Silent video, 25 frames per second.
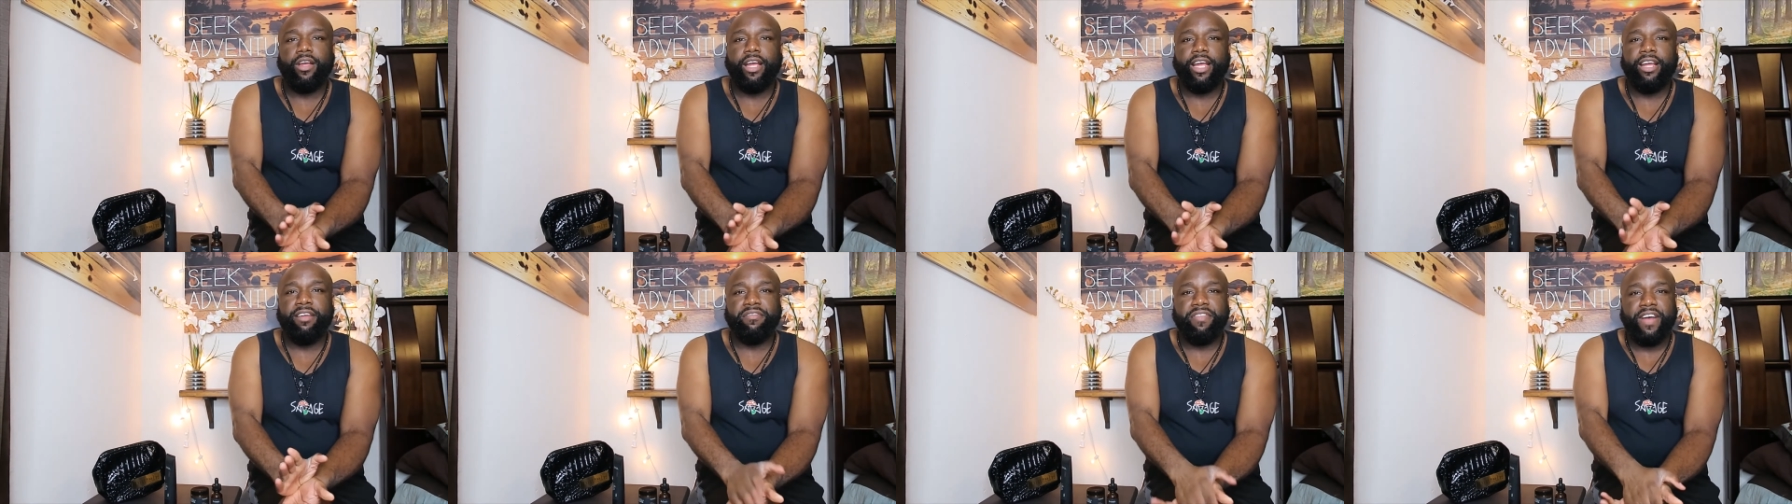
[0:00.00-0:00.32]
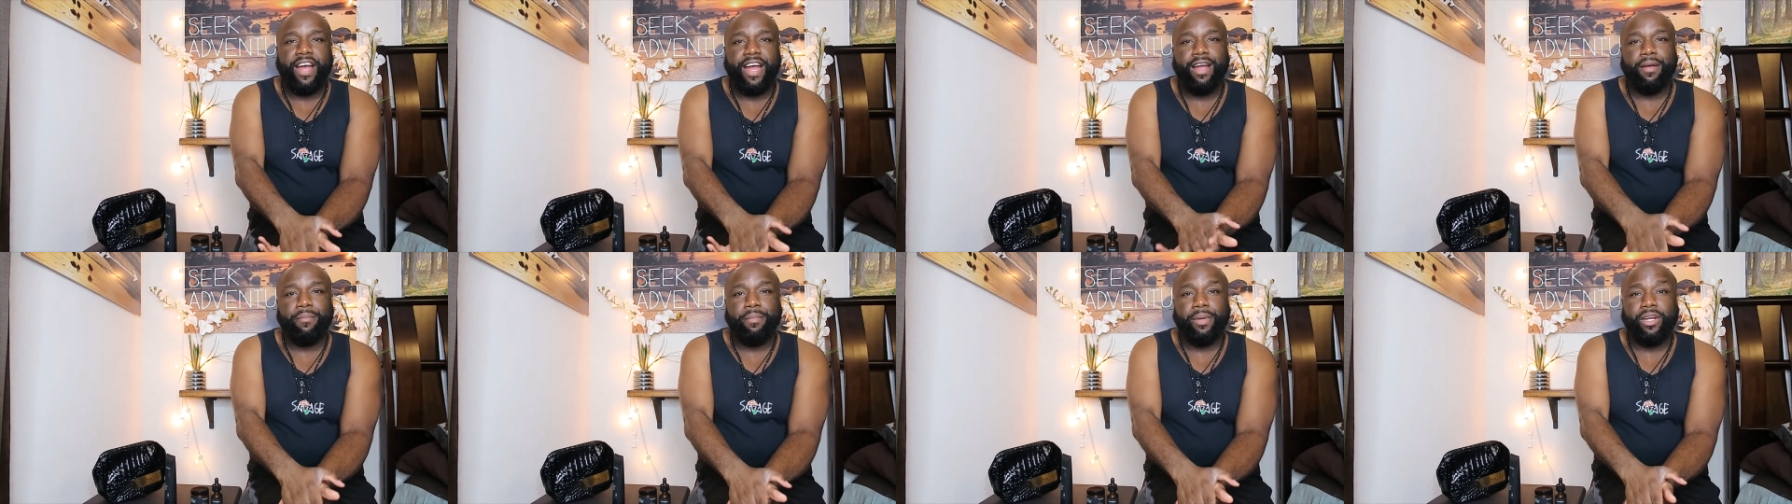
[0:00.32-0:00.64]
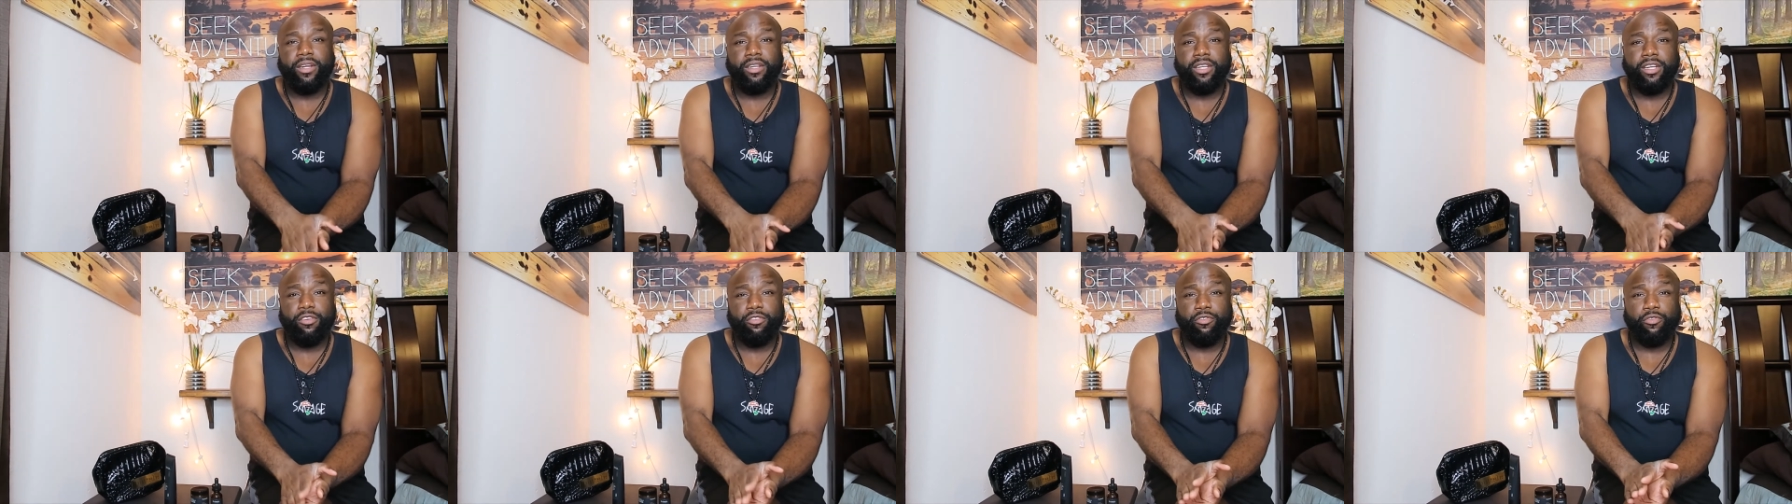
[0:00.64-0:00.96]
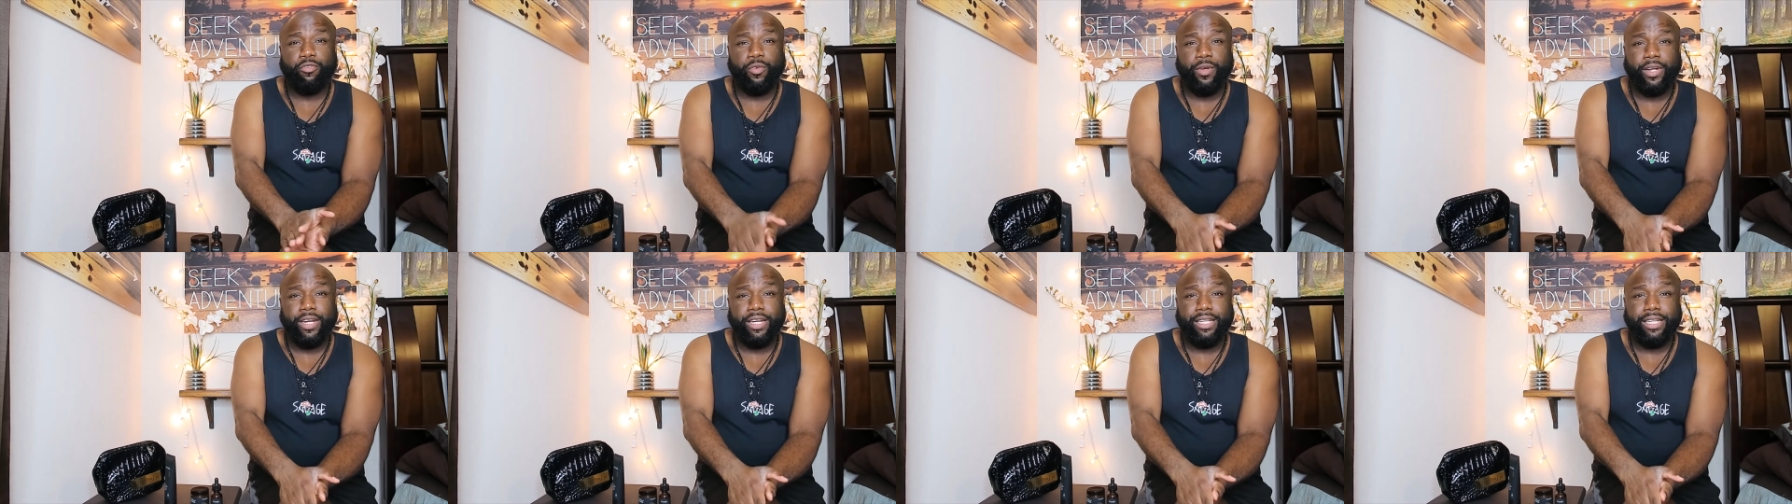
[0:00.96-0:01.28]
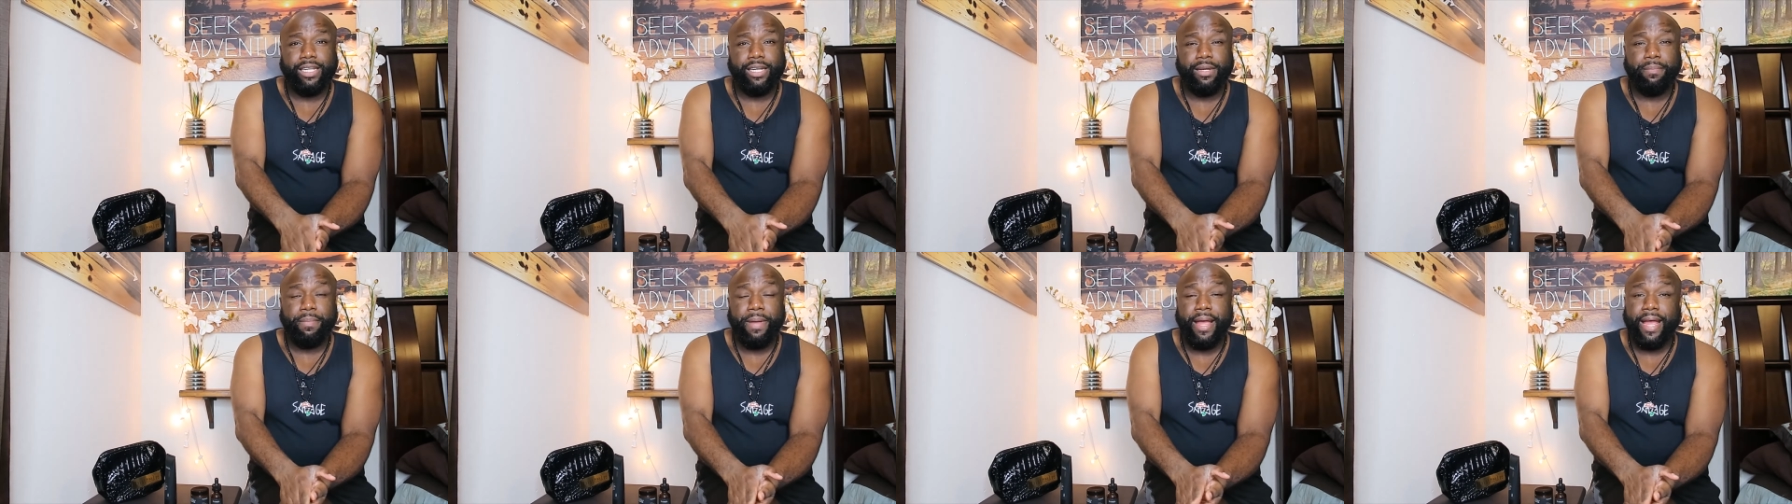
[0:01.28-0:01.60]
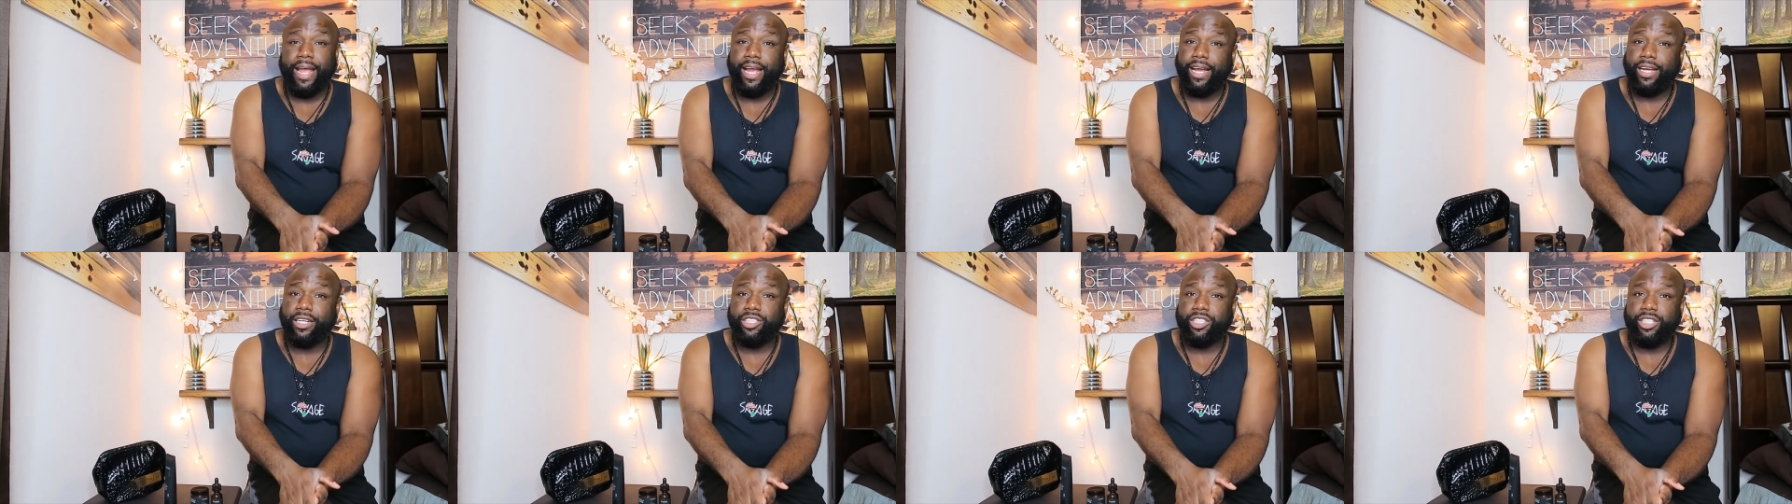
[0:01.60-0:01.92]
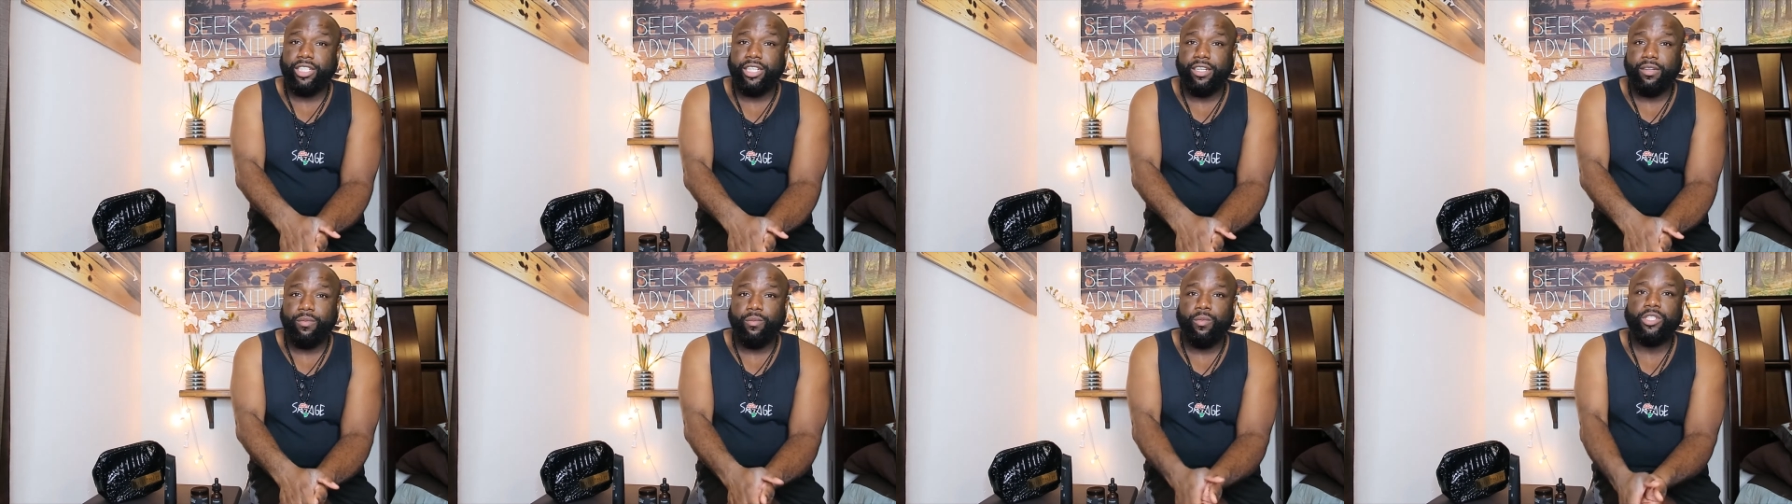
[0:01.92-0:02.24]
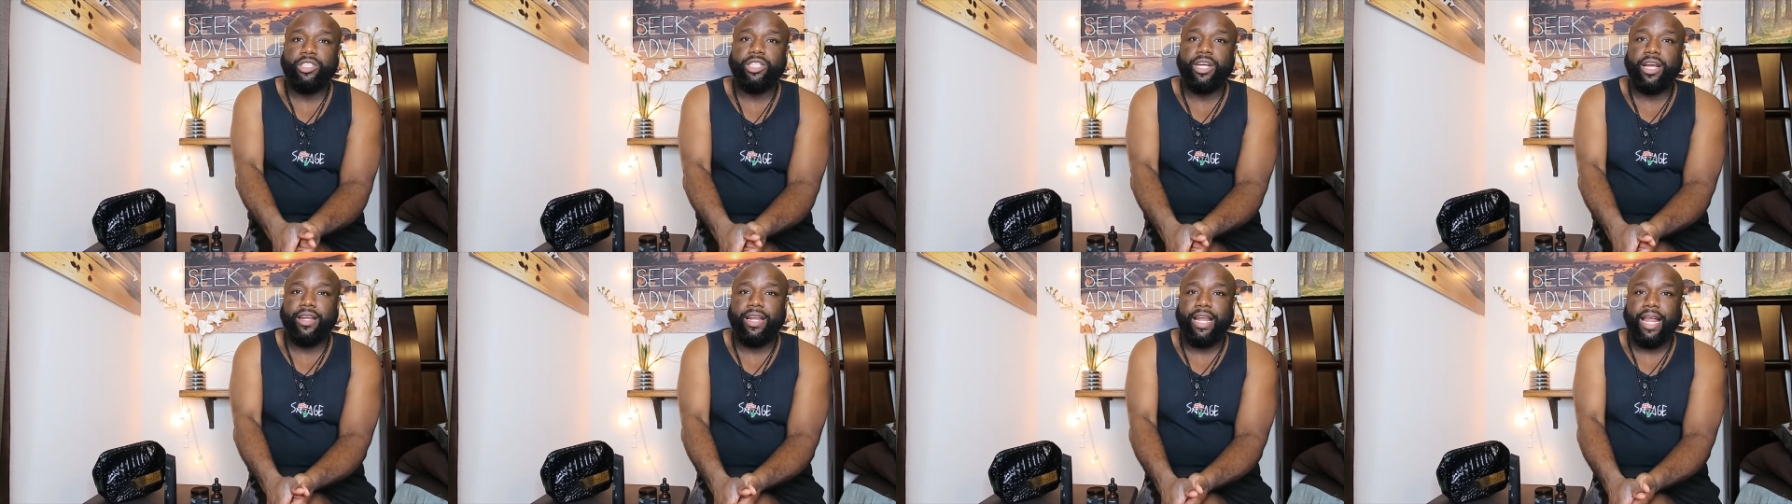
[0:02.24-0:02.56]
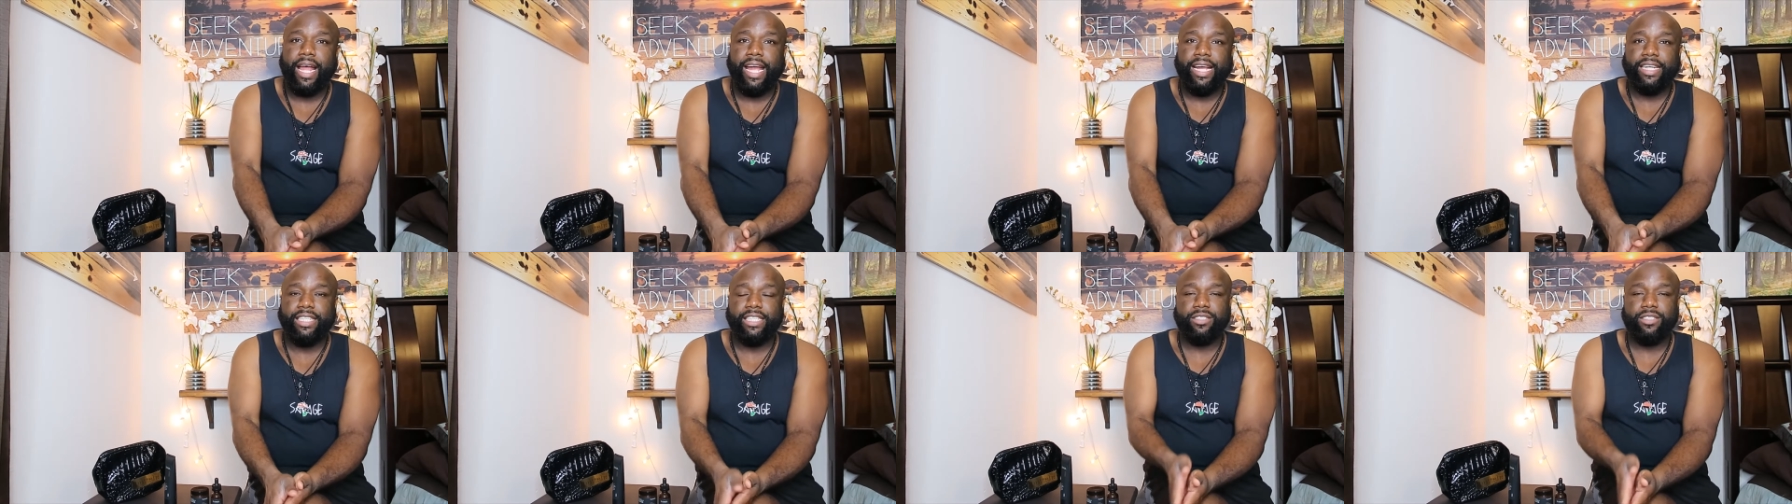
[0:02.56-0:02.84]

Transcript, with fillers: environmentally friendly packaging, which I like.